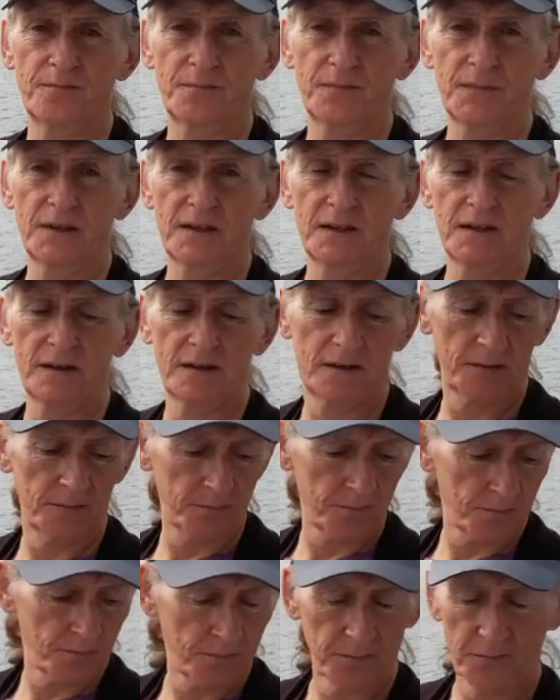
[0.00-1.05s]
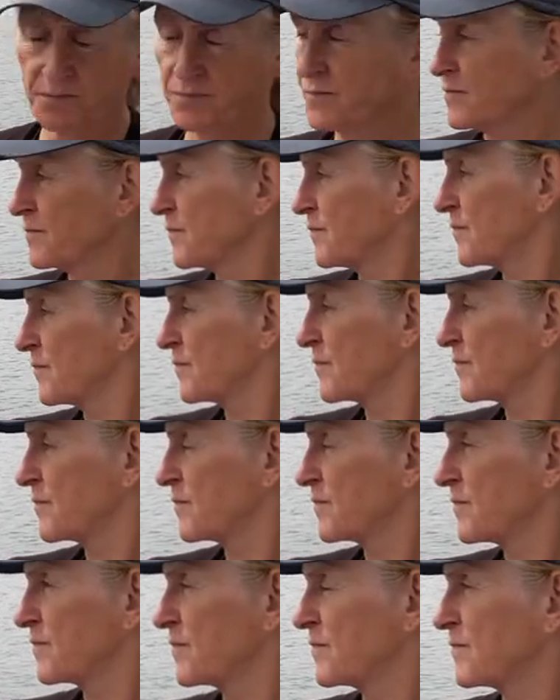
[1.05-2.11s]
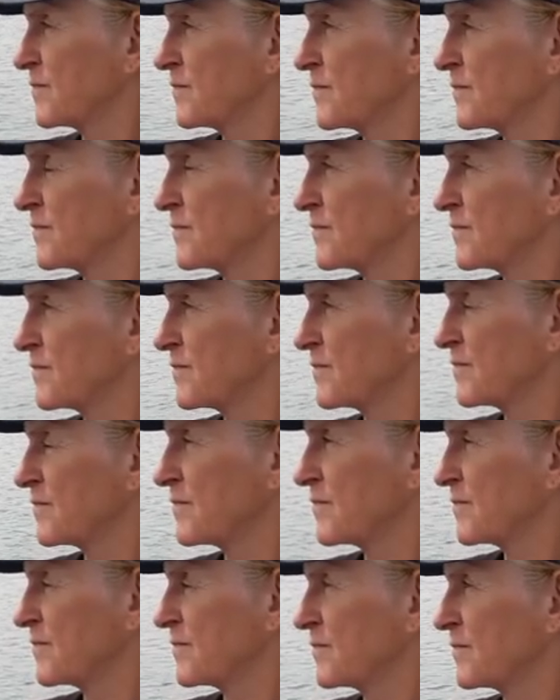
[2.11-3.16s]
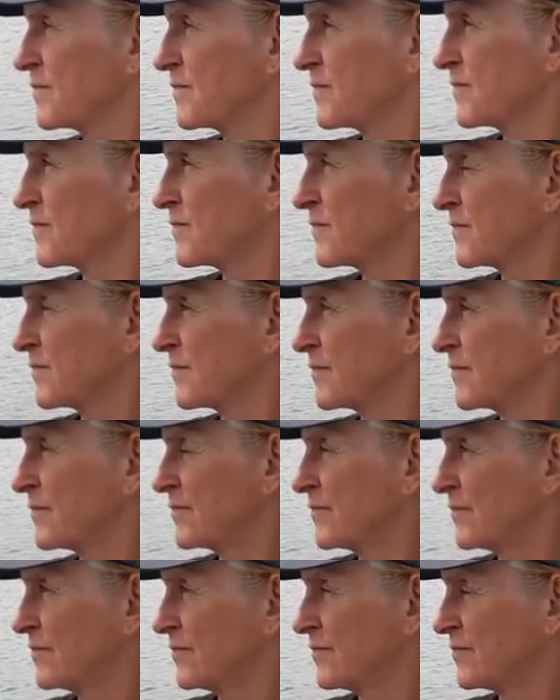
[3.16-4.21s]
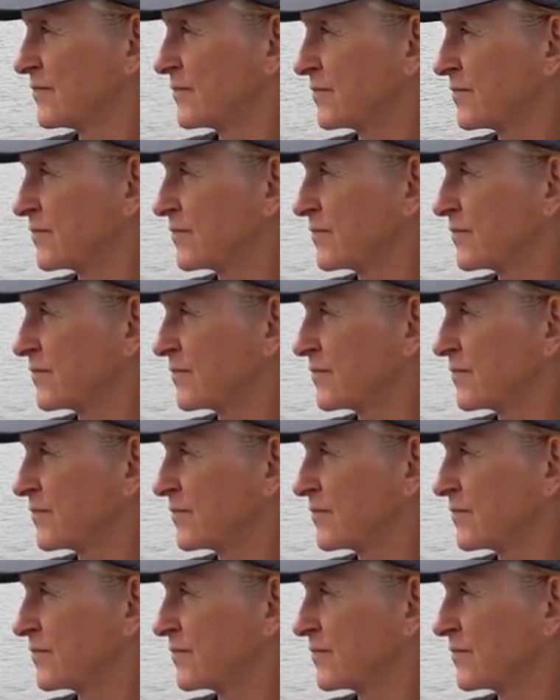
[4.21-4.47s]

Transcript: The person shown says nothing.